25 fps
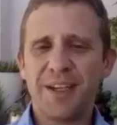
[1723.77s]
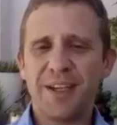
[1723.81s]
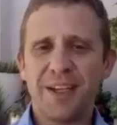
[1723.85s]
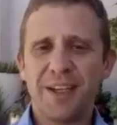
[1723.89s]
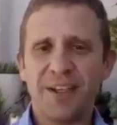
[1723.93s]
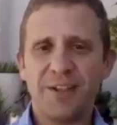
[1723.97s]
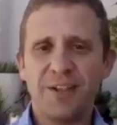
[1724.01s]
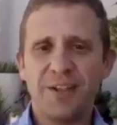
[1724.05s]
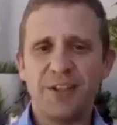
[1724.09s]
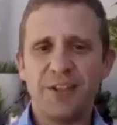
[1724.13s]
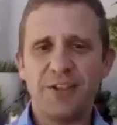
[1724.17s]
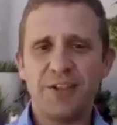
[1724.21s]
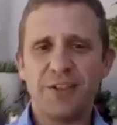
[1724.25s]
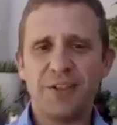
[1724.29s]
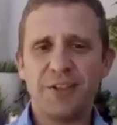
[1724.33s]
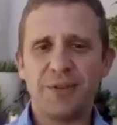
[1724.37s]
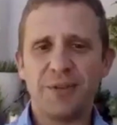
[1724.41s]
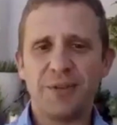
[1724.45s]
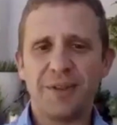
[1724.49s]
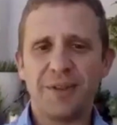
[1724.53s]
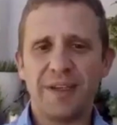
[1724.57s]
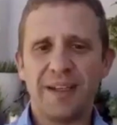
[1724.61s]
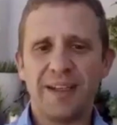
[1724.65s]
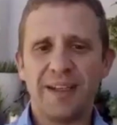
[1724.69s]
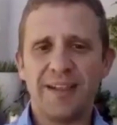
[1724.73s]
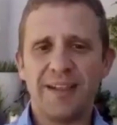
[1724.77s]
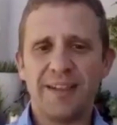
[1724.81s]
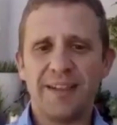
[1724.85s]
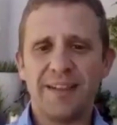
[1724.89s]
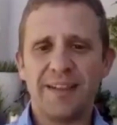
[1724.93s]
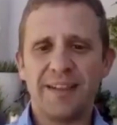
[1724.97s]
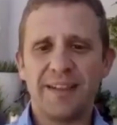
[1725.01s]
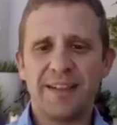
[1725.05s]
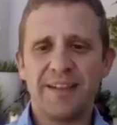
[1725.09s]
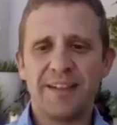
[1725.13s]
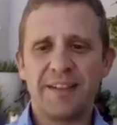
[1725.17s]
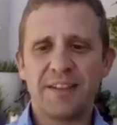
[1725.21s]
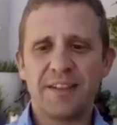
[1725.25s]
Thank you, and you too.
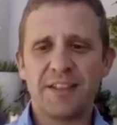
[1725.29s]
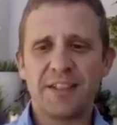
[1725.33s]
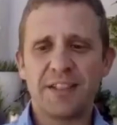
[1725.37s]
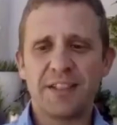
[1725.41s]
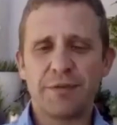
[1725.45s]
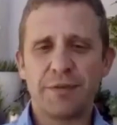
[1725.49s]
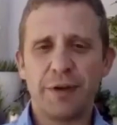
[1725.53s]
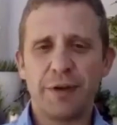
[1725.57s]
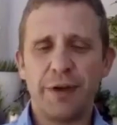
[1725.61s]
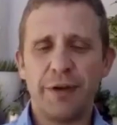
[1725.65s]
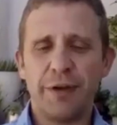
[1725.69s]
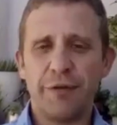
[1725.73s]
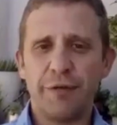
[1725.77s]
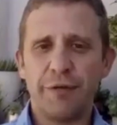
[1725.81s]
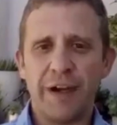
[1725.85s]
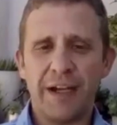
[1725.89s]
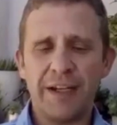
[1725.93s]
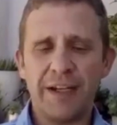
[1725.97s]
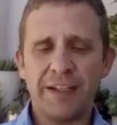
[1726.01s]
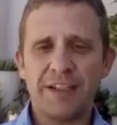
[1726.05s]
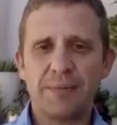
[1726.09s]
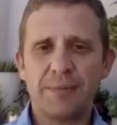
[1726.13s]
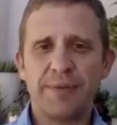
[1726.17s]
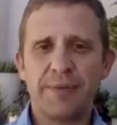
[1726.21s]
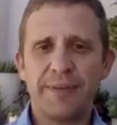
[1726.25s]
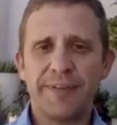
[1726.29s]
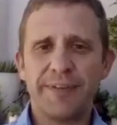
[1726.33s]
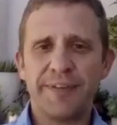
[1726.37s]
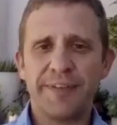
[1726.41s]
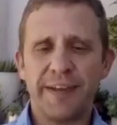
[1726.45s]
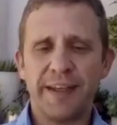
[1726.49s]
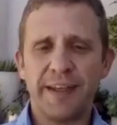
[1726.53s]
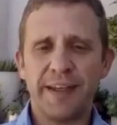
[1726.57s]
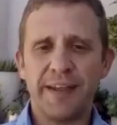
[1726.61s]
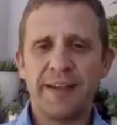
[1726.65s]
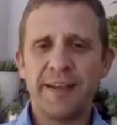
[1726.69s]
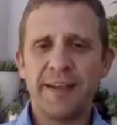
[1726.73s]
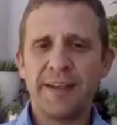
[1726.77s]
And this is a very
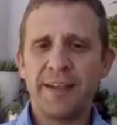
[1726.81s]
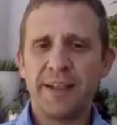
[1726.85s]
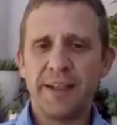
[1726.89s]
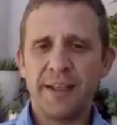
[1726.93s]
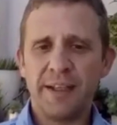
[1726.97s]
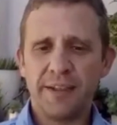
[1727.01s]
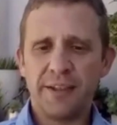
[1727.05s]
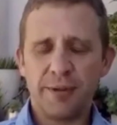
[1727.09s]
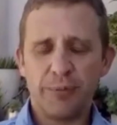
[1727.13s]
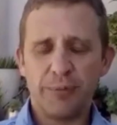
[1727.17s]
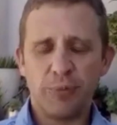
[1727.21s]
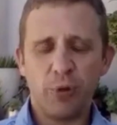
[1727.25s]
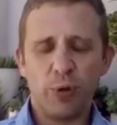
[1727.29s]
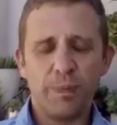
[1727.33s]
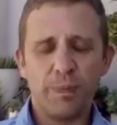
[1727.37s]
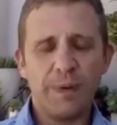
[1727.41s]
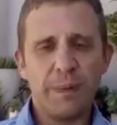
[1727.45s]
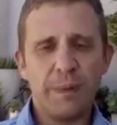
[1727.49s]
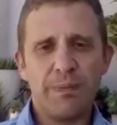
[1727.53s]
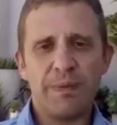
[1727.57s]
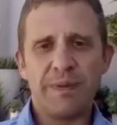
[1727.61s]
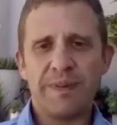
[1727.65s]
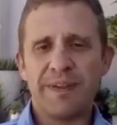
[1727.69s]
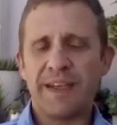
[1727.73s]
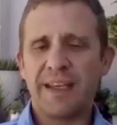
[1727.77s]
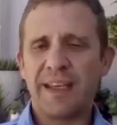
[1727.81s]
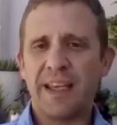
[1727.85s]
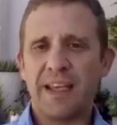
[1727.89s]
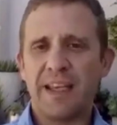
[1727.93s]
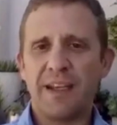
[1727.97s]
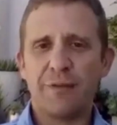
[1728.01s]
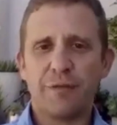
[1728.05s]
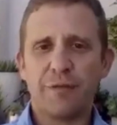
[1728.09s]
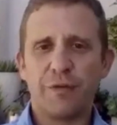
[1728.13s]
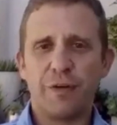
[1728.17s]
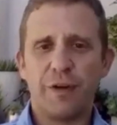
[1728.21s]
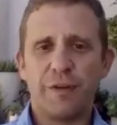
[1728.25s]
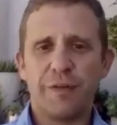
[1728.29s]
fightable thing. The more people that
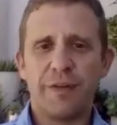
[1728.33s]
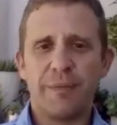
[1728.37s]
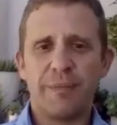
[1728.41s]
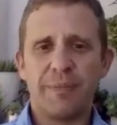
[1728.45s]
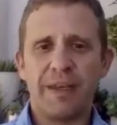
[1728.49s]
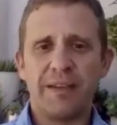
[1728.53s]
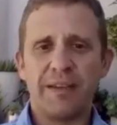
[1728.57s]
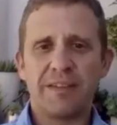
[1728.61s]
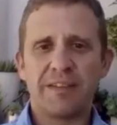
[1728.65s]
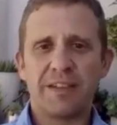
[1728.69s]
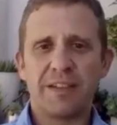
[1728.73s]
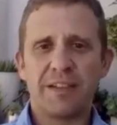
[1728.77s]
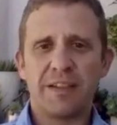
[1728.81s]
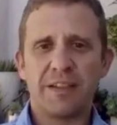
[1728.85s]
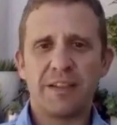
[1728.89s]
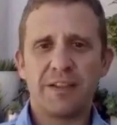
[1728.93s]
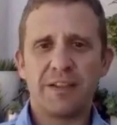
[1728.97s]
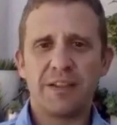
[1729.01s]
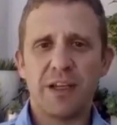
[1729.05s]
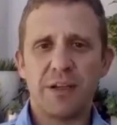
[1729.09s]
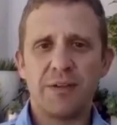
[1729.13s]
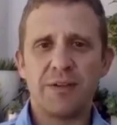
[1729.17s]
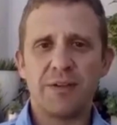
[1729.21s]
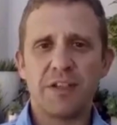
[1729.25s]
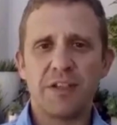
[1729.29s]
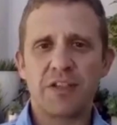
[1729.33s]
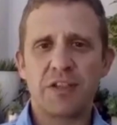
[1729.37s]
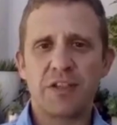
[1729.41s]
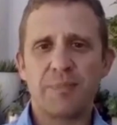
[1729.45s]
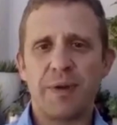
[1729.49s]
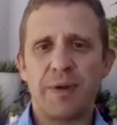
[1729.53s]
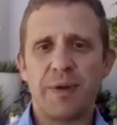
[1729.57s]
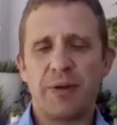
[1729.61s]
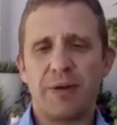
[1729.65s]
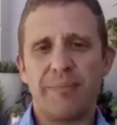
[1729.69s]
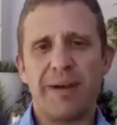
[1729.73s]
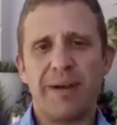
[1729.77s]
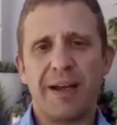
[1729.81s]
get involved, the better. Don't
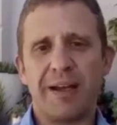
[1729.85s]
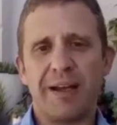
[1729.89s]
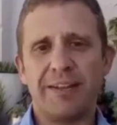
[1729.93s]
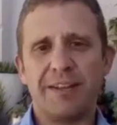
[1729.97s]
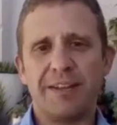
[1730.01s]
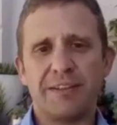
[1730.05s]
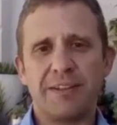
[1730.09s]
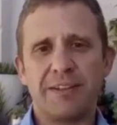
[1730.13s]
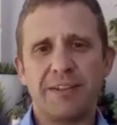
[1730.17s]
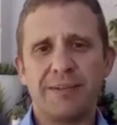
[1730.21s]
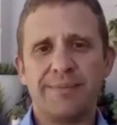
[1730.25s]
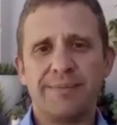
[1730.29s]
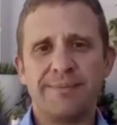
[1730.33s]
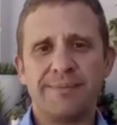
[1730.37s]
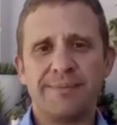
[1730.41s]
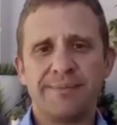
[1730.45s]
despair about it.